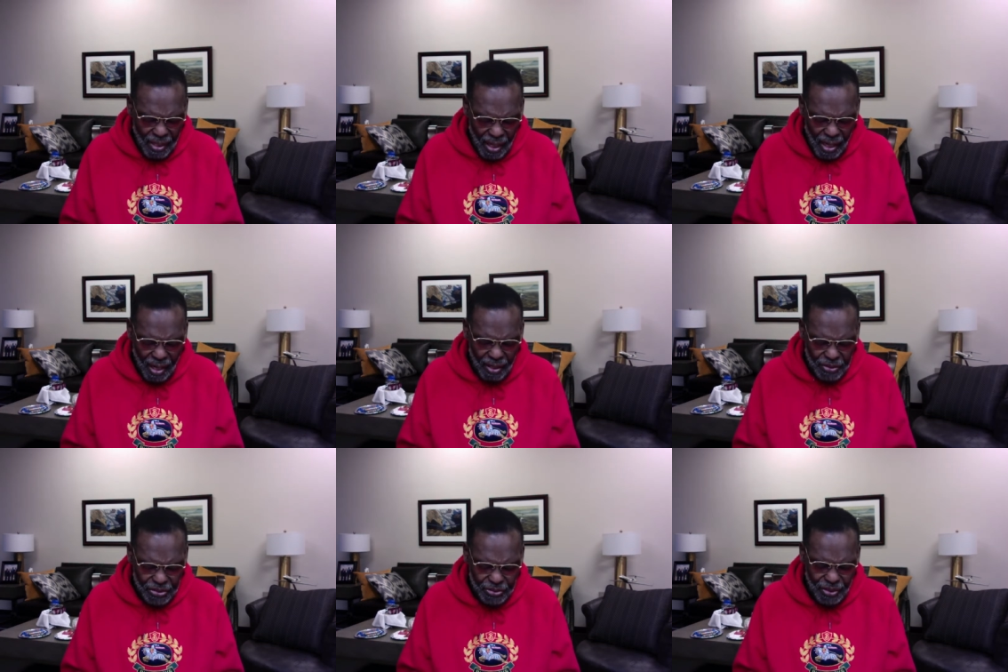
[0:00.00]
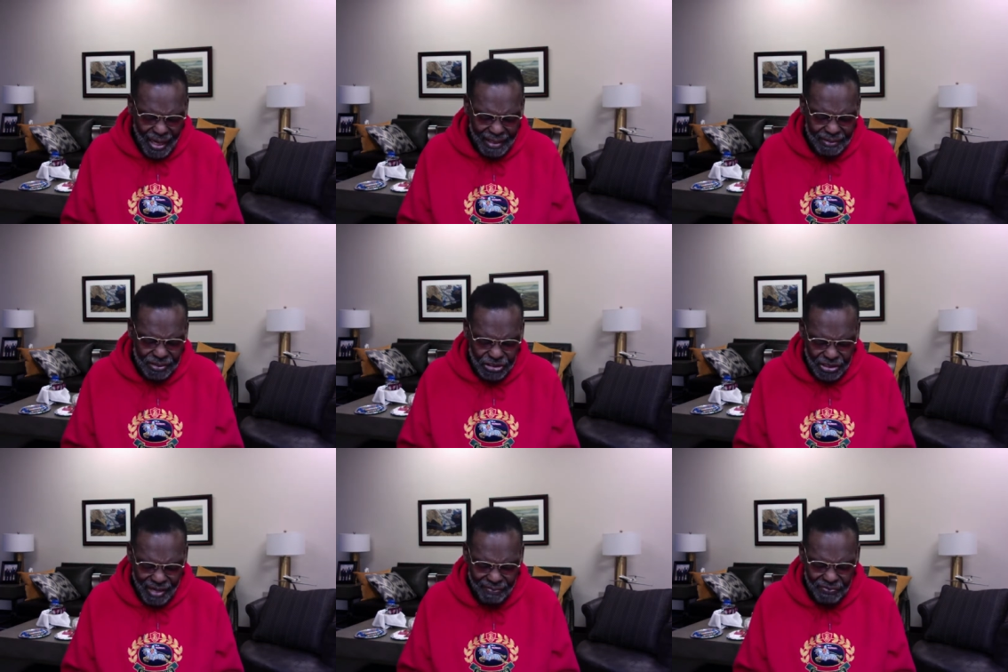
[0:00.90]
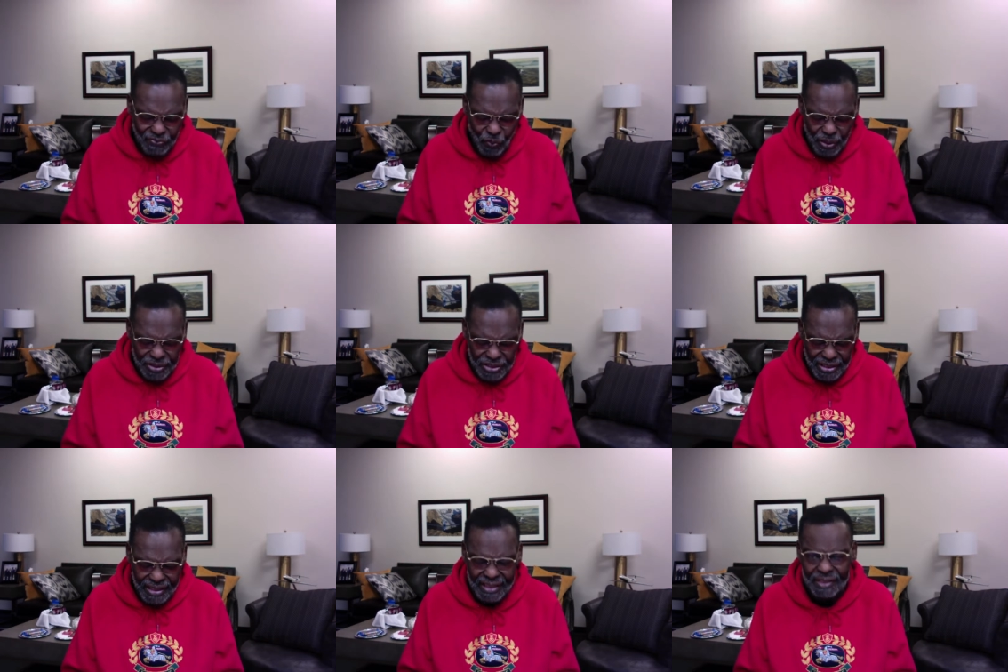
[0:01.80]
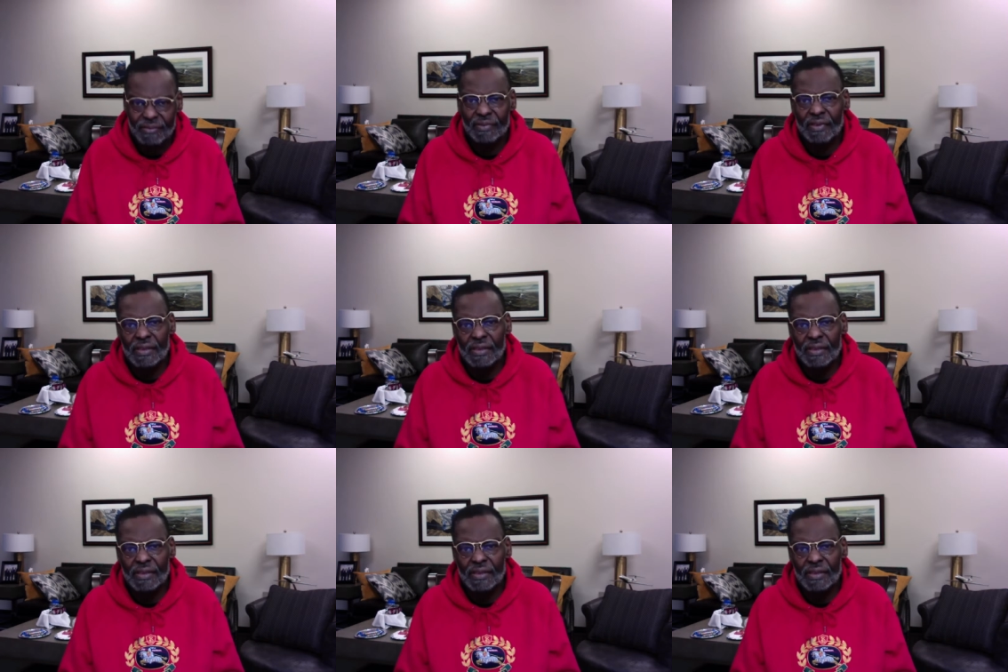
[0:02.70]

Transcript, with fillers: uh, Unite seven fourteen,